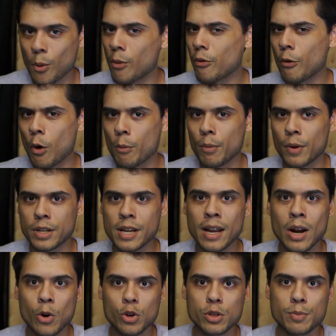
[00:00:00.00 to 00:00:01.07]
over
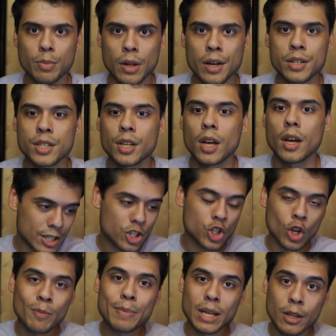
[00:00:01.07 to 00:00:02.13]
10 hours plus, this
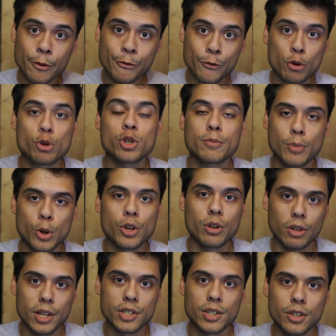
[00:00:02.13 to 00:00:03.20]
should be the first book
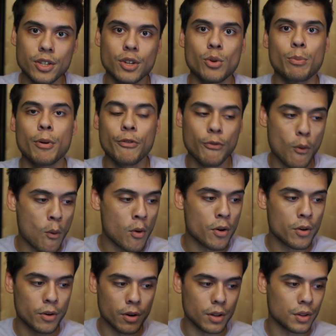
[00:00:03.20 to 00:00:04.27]
you listen to
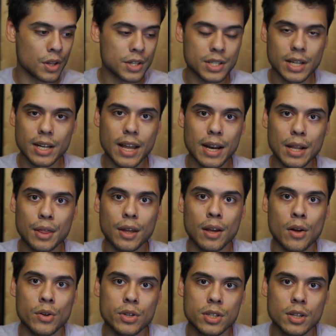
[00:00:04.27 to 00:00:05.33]
before listening to
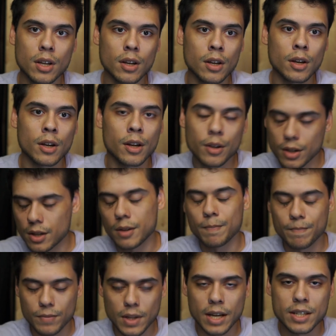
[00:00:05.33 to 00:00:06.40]
anything else,
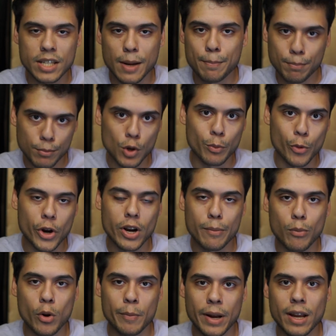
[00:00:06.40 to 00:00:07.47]
except Your Brain
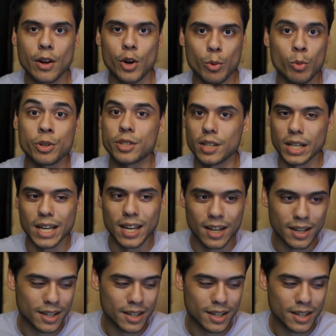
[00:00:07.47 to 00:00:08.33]
on Porn by Gary Wilson.